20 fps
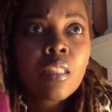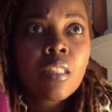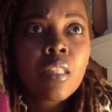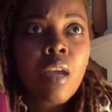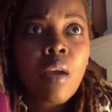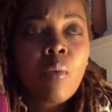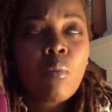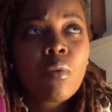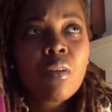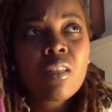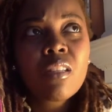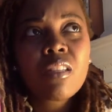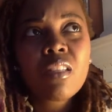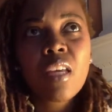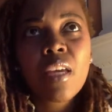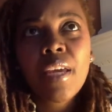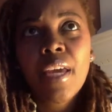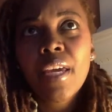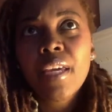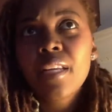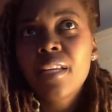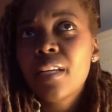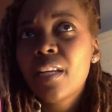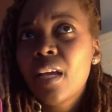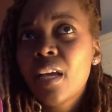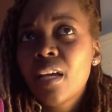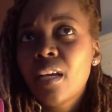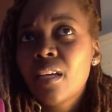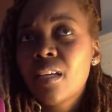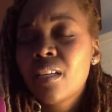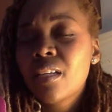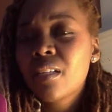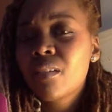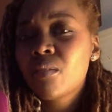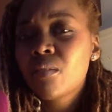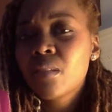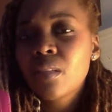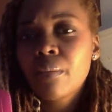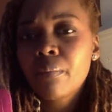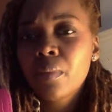
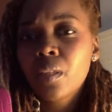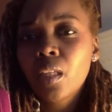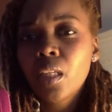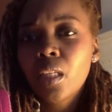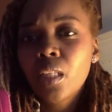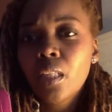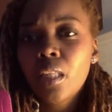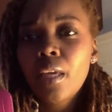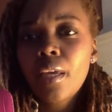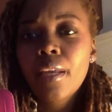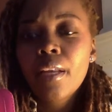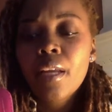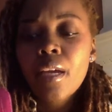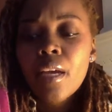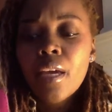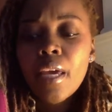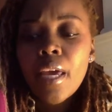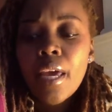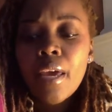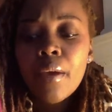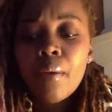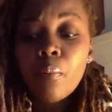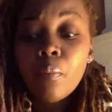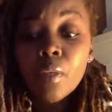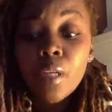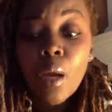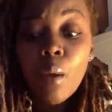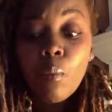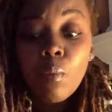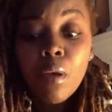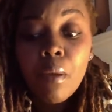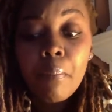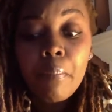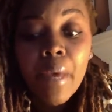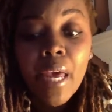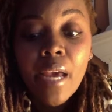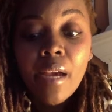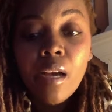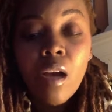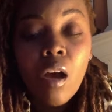or something like that. And when I went
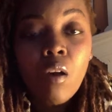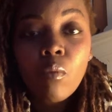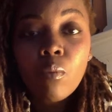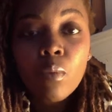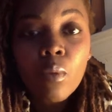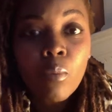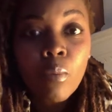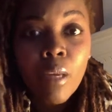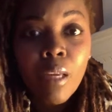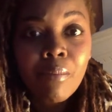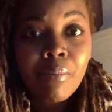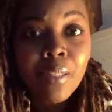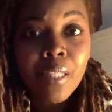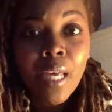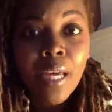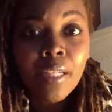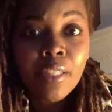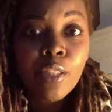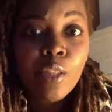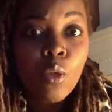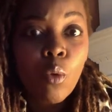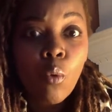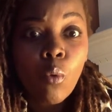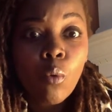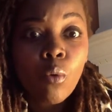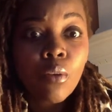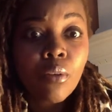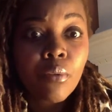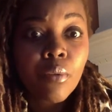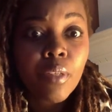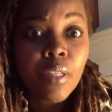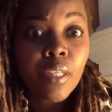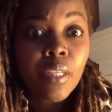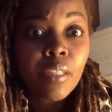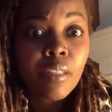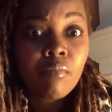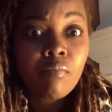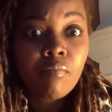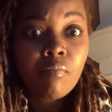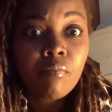back on the website to order
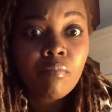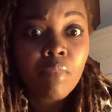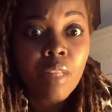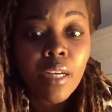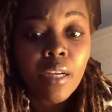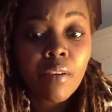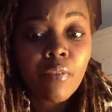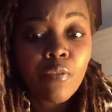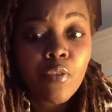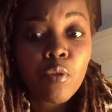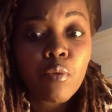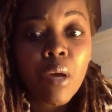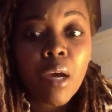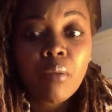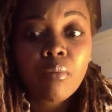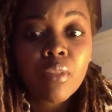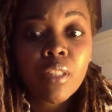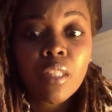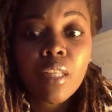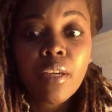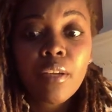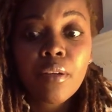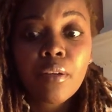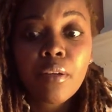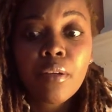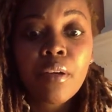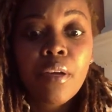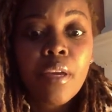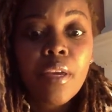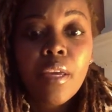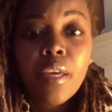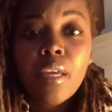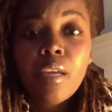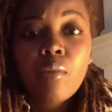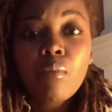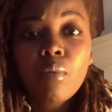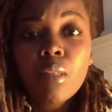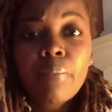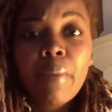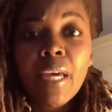it, like a few hours later,
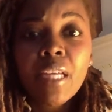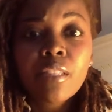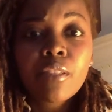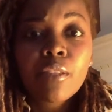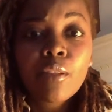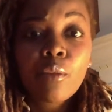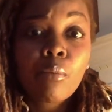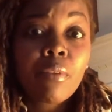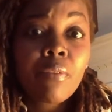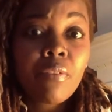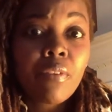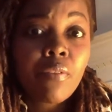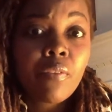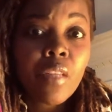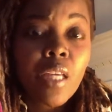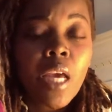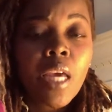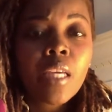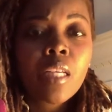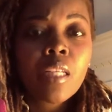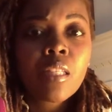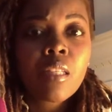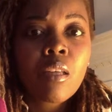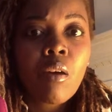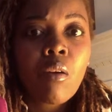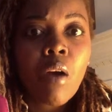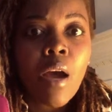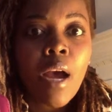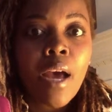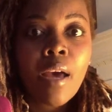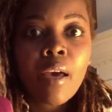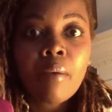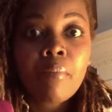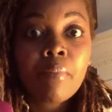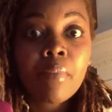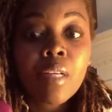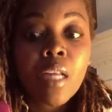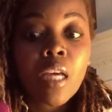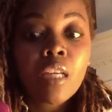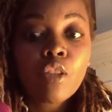it was back to $358. So
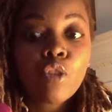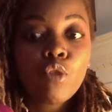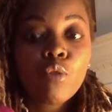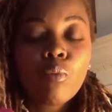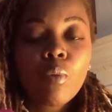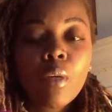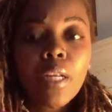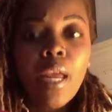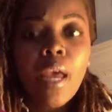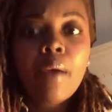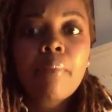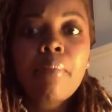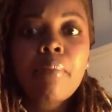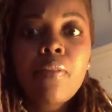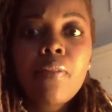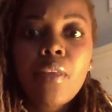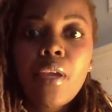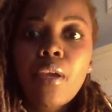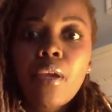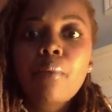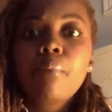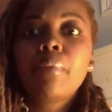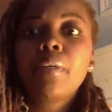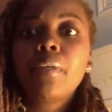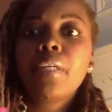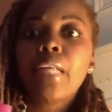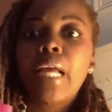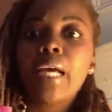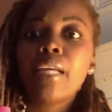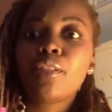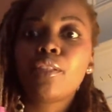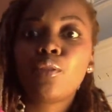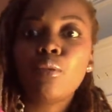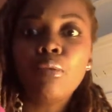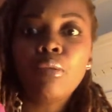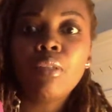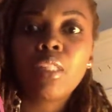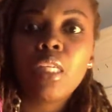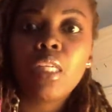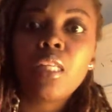I'm not sure what happened there, but I do
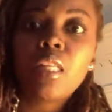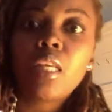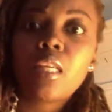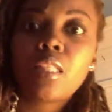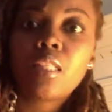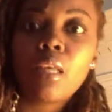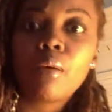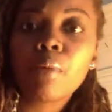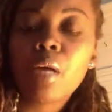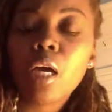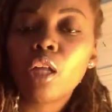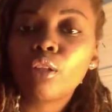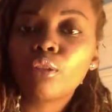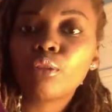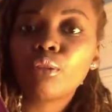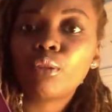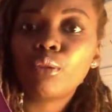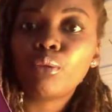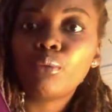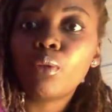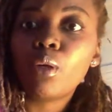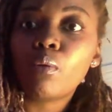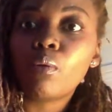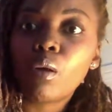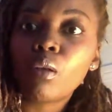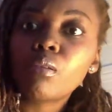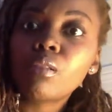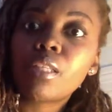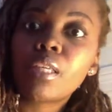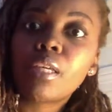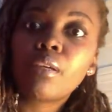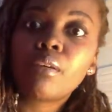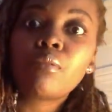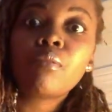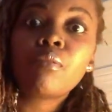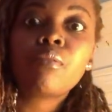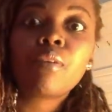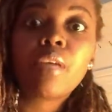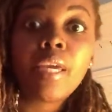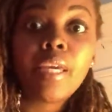see that some colors do go on
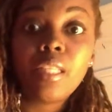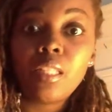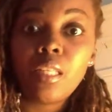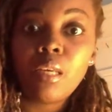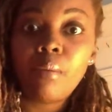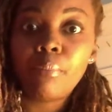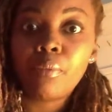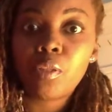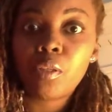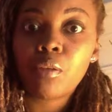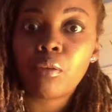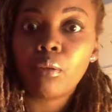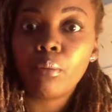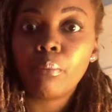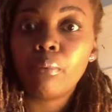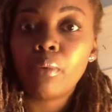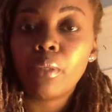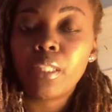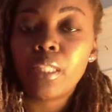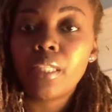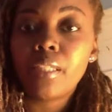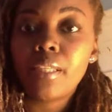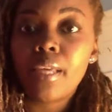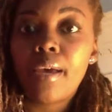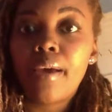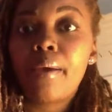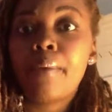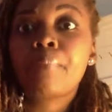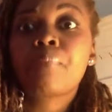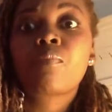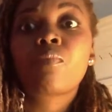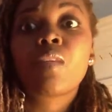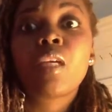sale at some particular points in time,